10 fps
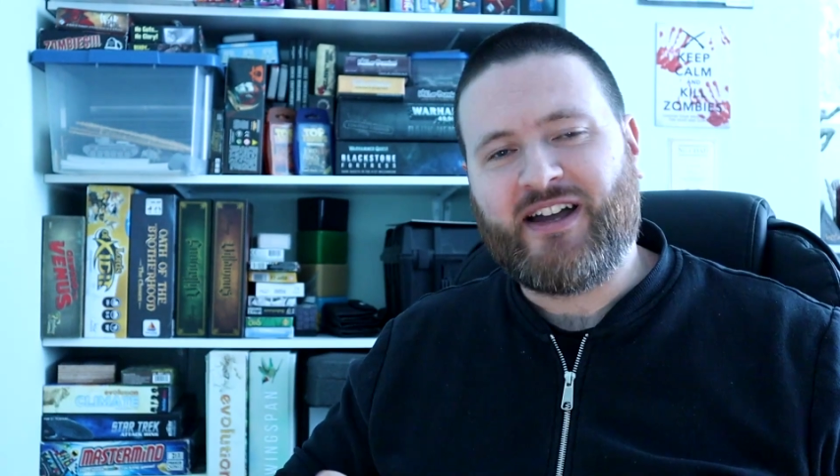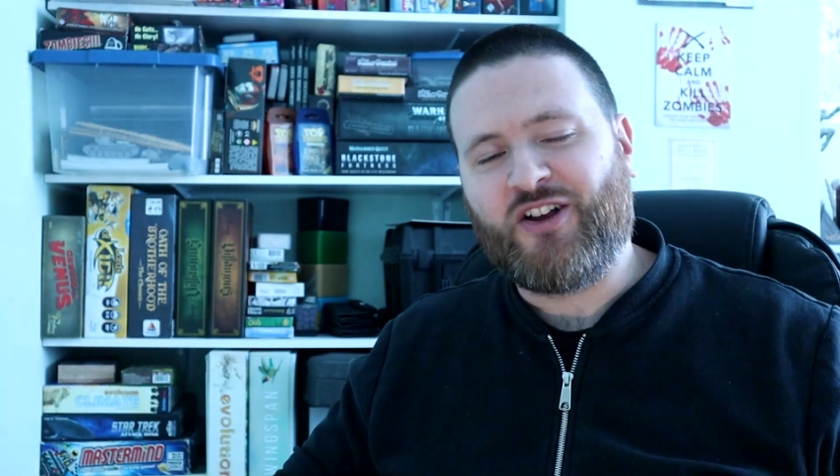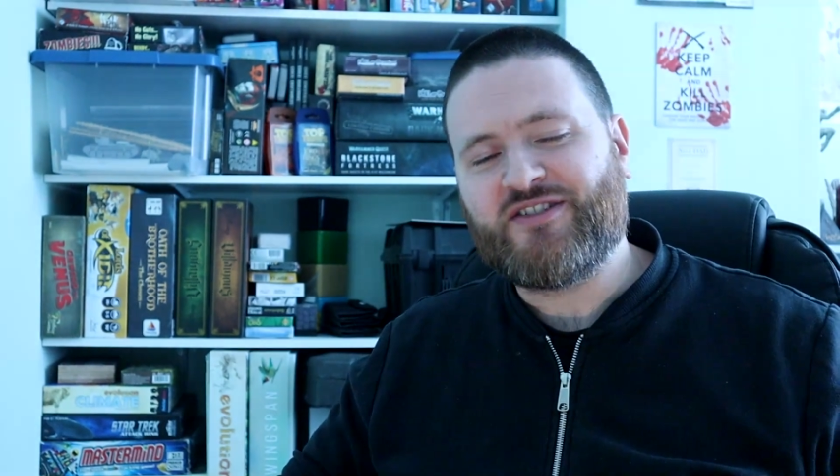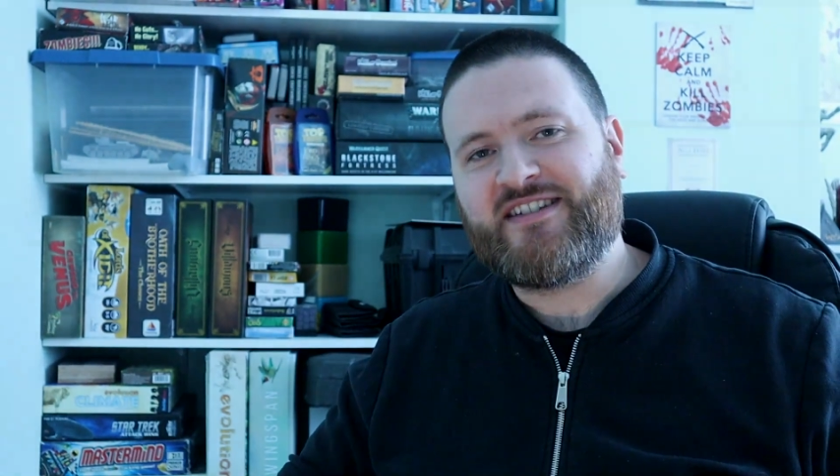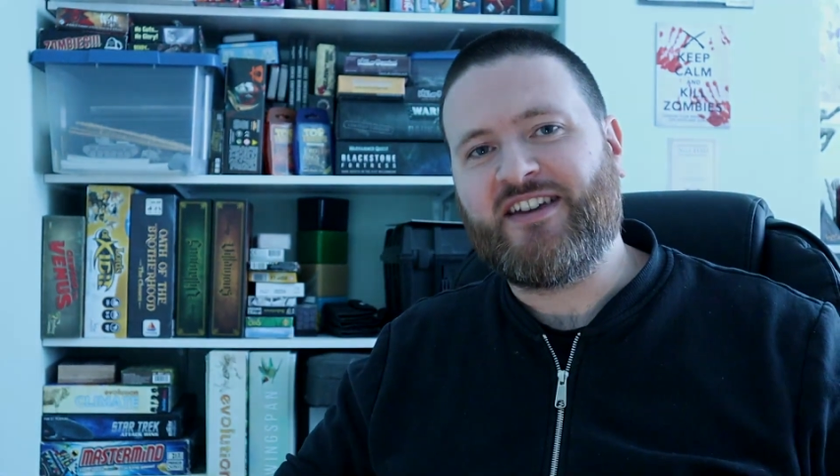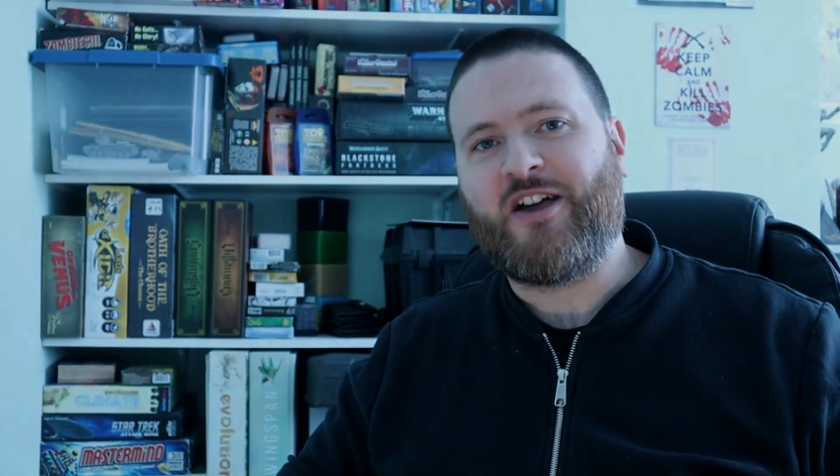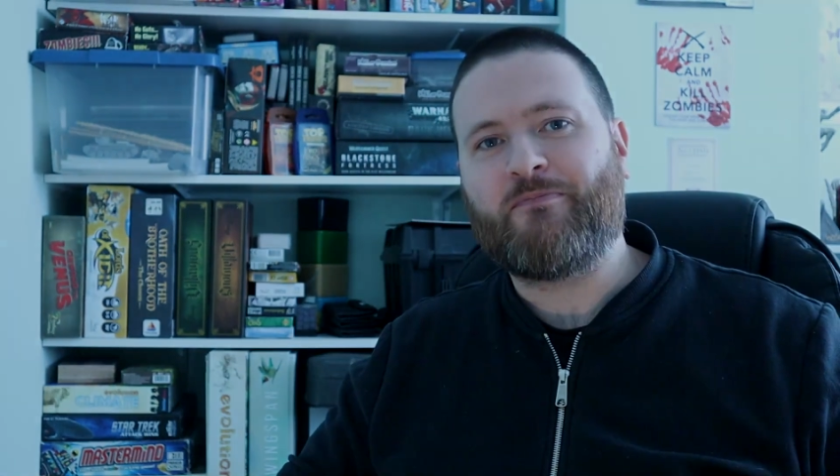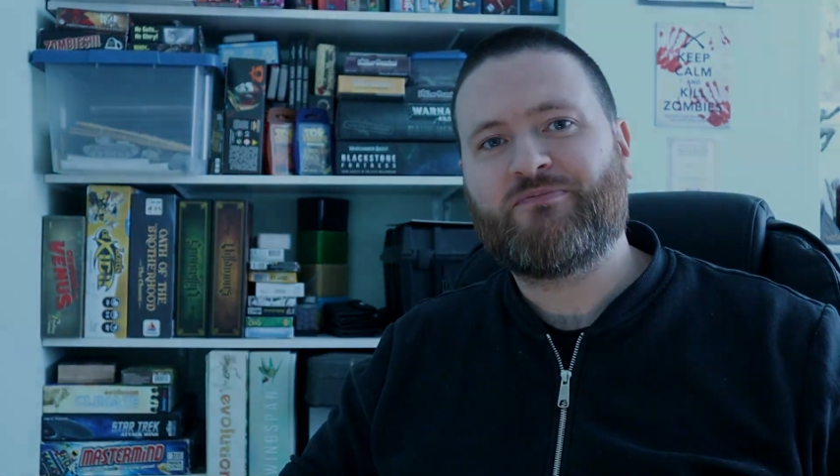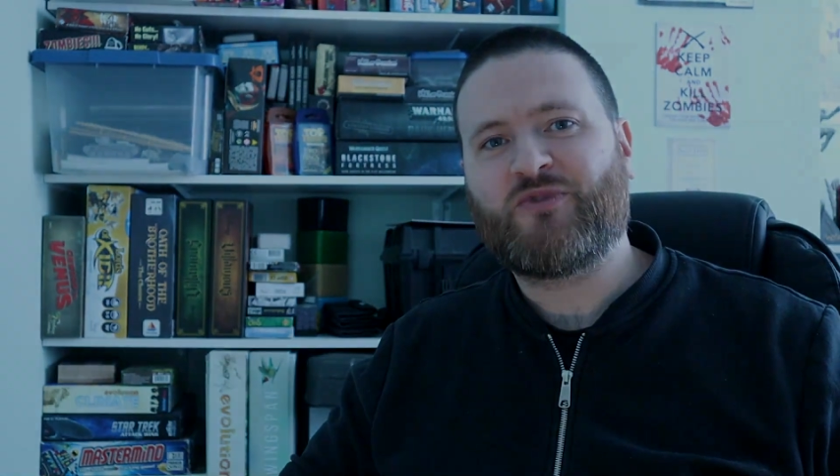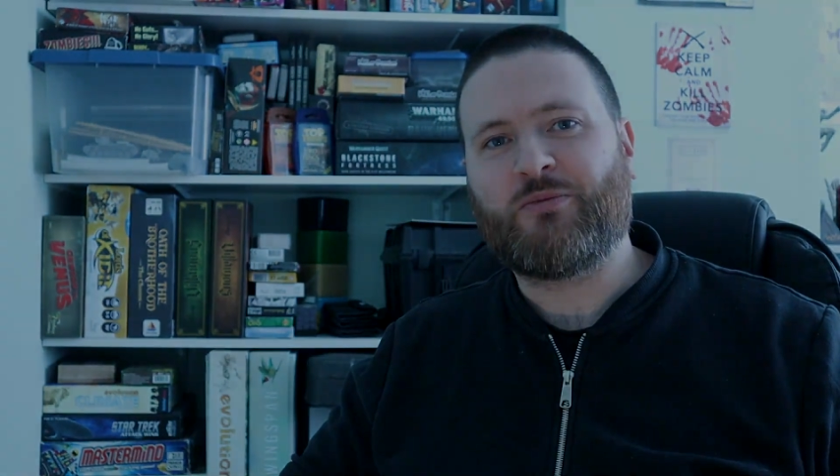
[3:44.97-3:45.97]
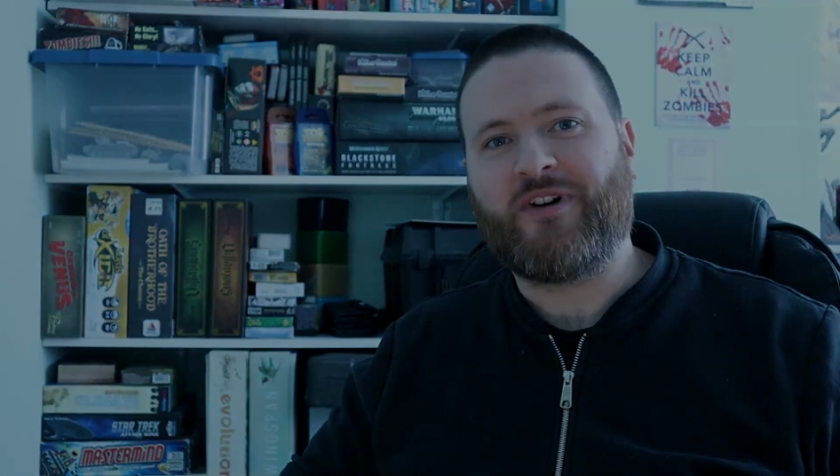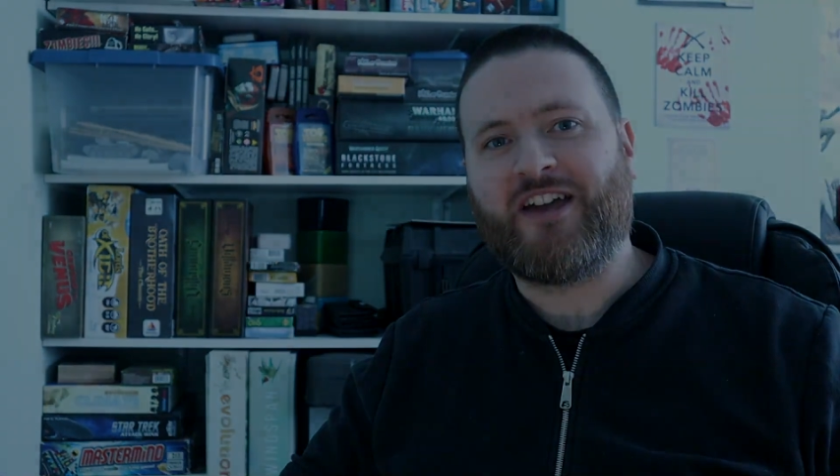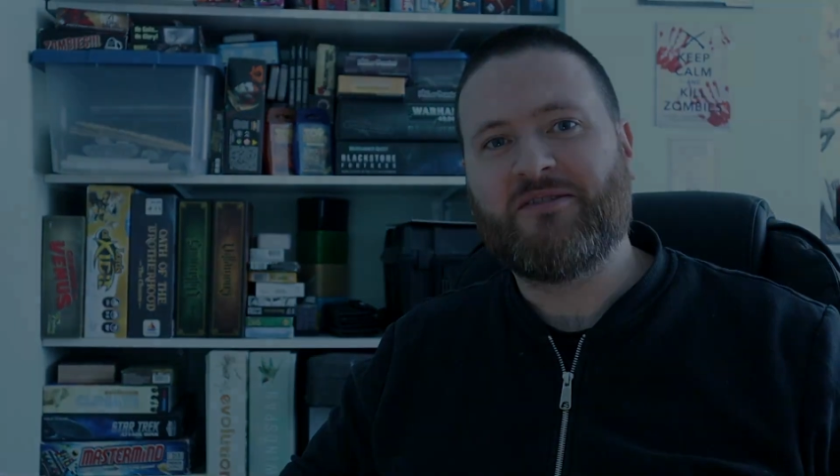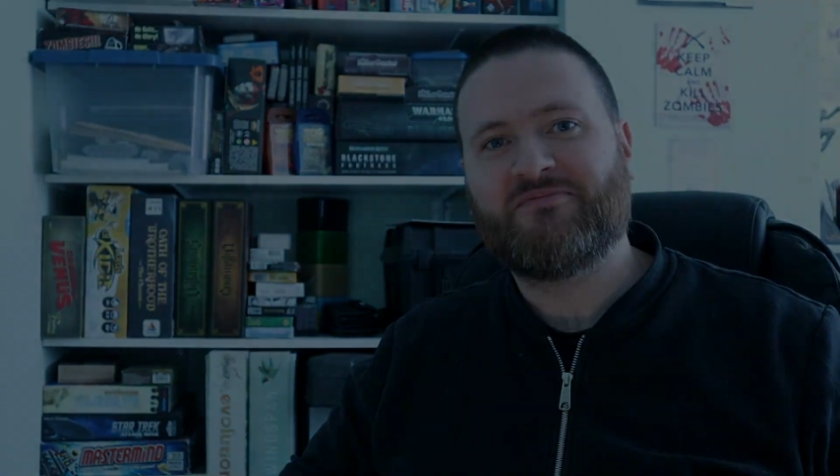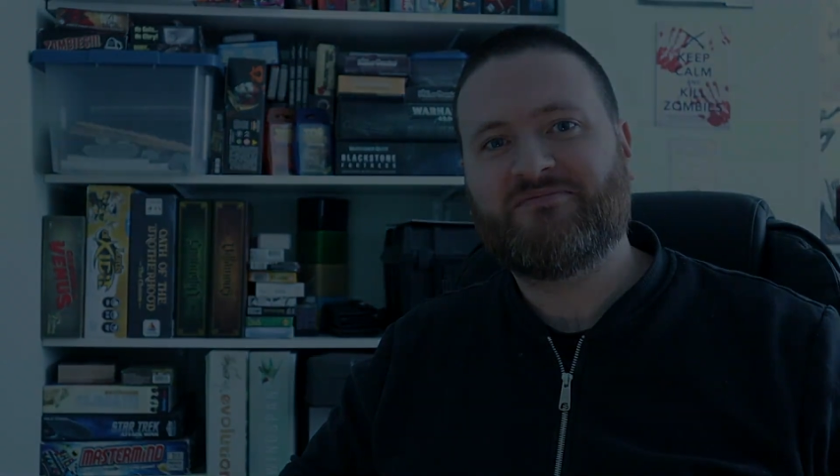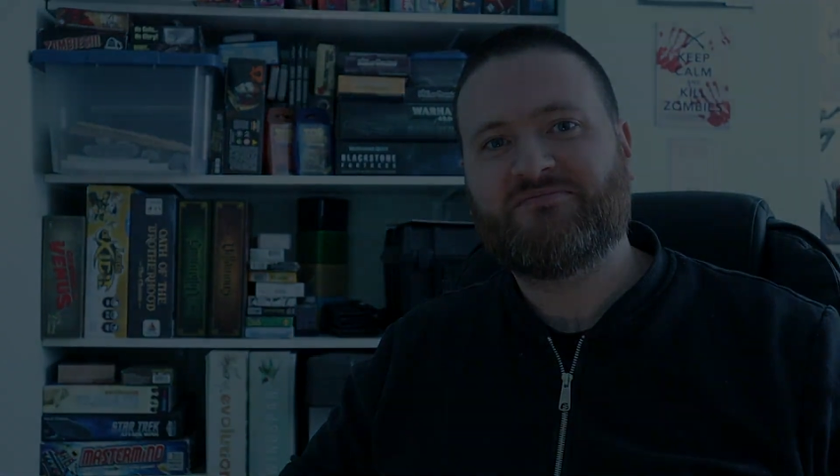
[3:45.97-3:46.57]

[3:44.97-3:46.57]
and I'll see you then. Goodbye.